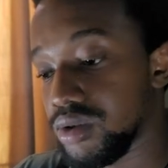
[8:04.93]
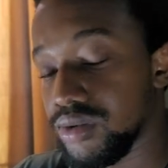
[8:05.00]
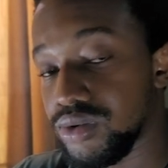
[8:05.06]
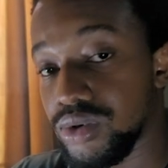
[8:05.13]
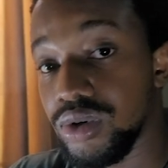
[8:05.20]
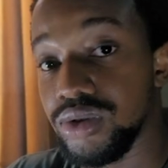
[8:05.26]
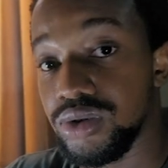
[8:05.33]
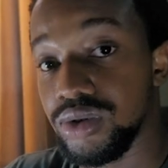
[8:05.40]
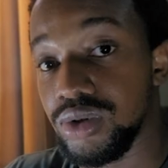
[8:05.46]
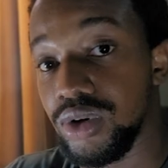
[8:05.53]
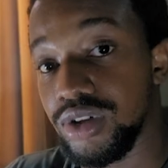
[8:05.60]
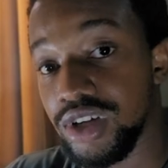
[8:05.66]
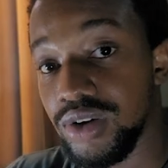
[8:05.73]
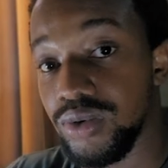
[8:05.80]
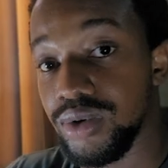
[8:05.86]
sorry, to the
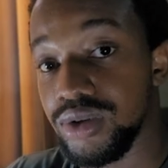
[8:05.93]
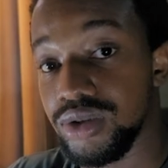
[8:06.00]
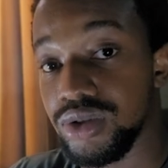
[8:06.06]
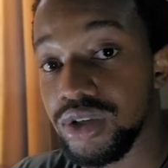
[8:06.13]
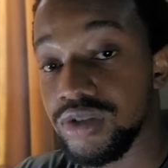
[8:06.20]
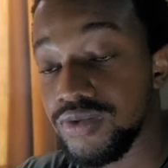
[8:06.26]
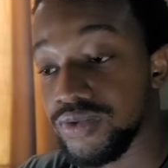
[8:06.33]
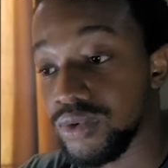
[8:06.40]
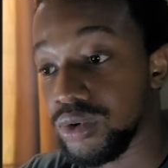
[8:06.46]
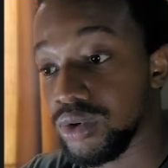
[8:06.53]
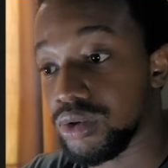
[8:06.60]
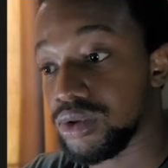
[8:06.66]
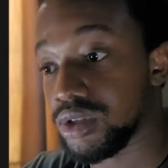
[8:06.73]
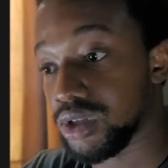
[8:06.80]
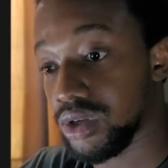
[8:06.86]
other one, just
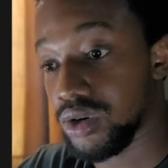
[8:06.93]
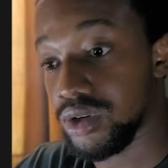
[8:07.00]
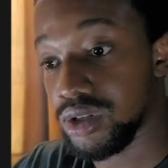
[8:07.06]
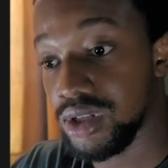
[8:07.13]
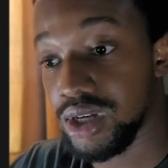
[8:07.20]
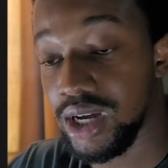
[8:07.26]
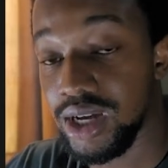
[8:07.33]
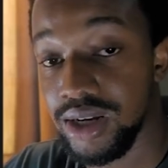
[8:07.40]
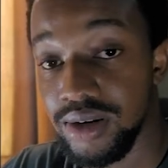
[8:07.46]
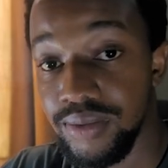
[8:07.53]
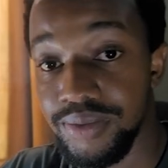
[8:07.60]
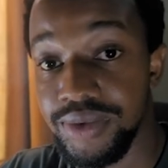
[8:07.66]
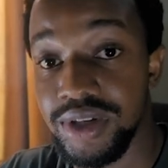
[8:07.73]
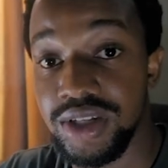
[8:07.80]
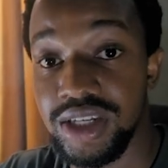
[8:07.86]
for security,
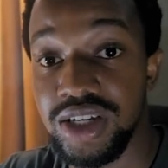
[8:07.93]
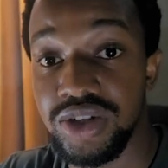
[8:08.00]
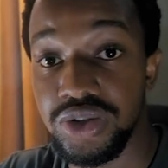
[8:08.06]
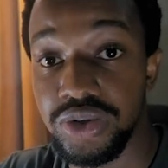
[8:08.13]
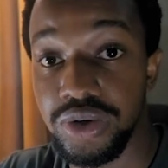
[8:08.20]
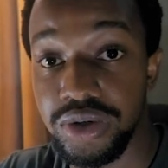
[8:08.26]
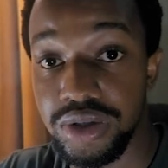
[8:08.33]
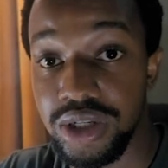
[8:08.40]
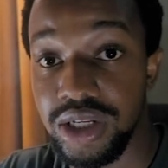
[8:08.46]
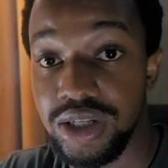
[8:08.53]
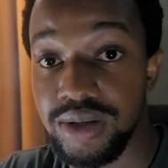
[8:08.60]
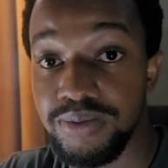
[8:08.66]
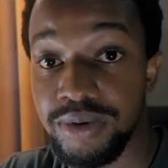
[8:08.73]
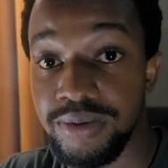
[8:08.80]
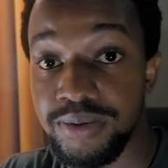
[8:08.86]
and this ensures the
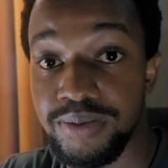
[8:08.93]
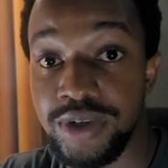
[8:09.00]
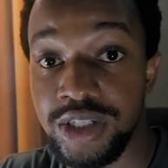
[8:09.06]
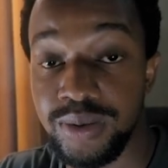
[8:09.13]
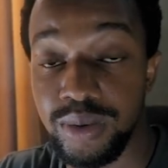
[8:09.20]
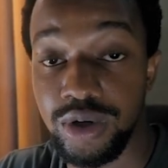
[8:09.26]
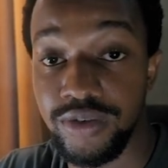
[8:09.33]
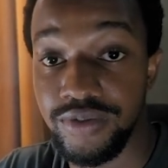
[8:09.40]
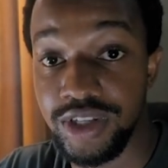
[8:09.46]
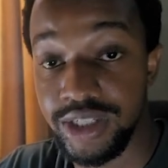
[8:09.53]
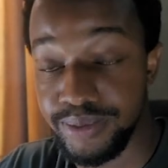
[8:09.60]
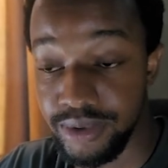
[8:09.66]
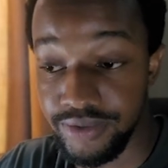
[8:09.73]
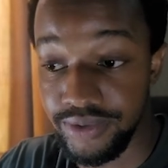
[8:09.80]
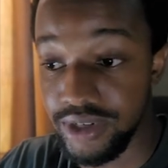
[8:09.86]
principle of least
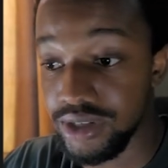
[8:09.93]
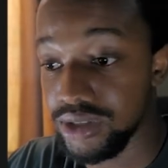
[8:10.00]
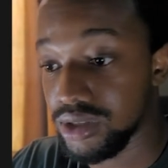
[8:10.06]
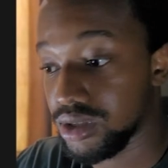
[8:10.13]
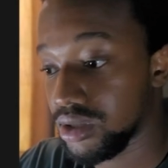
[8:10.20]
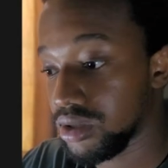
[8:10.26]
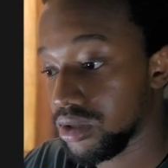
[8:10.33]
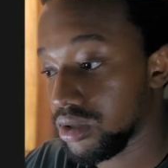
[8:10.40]
privilege.